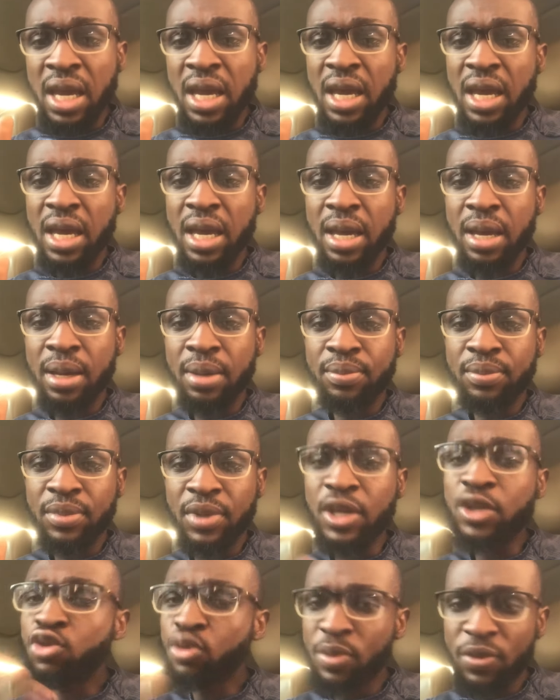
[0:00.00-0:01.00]
Um,
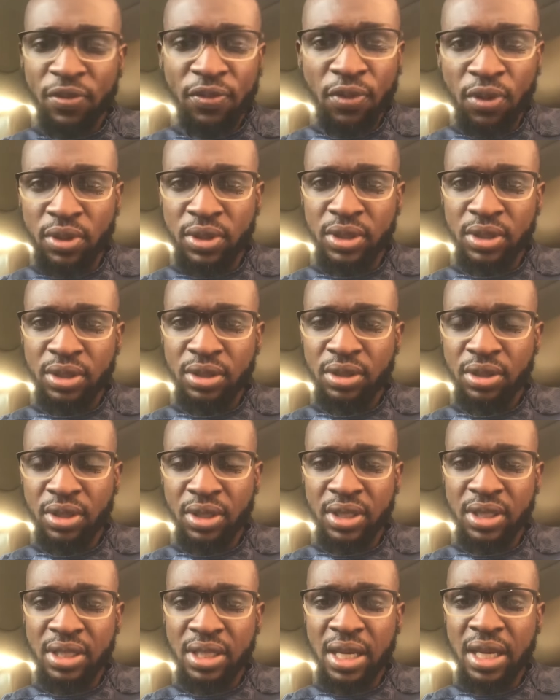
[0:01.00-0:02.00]
it will be fun. You
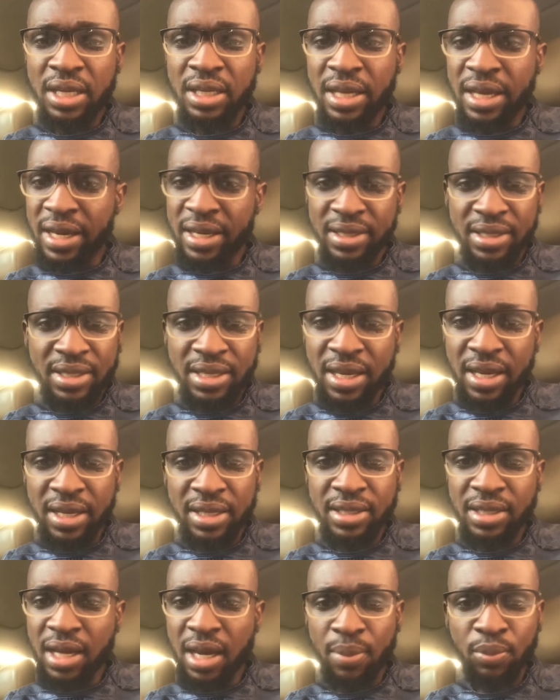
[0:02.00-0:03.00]
understand? Like I
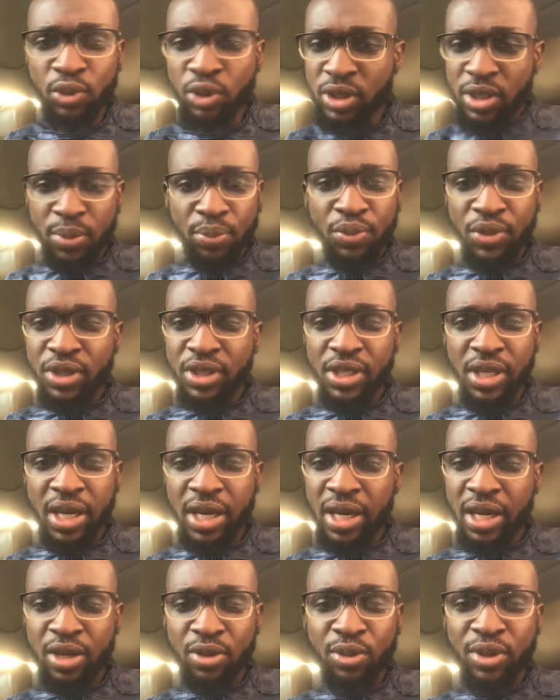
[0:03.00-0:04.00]
said, I'm not a preacher.
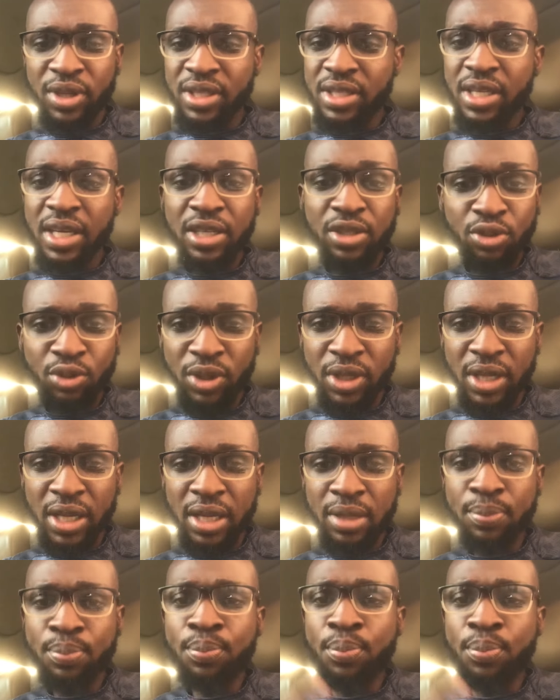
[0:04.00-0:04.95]
I don't intend doing that.